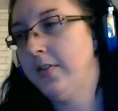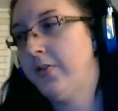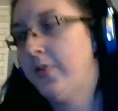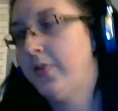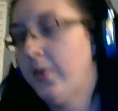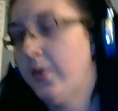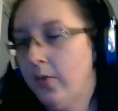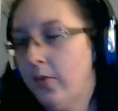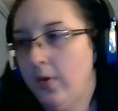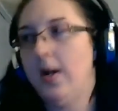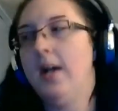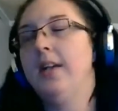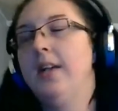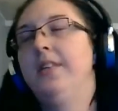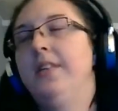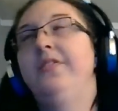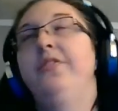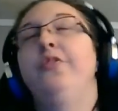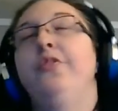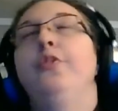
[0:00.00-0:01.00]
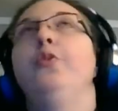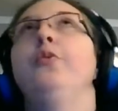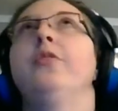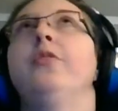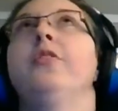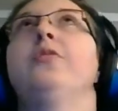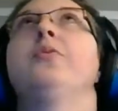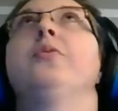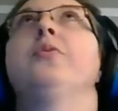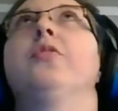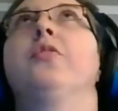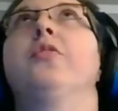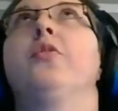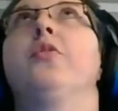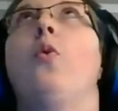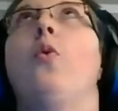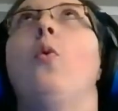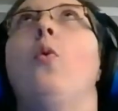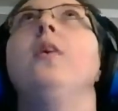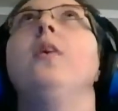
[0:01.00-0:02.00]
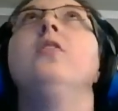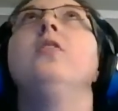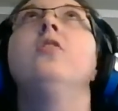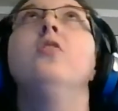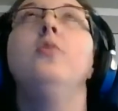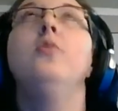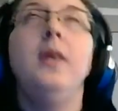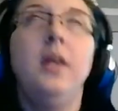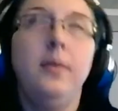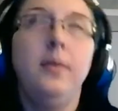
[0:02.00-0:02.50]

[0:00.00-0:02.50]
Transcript: so I knew this was going to be,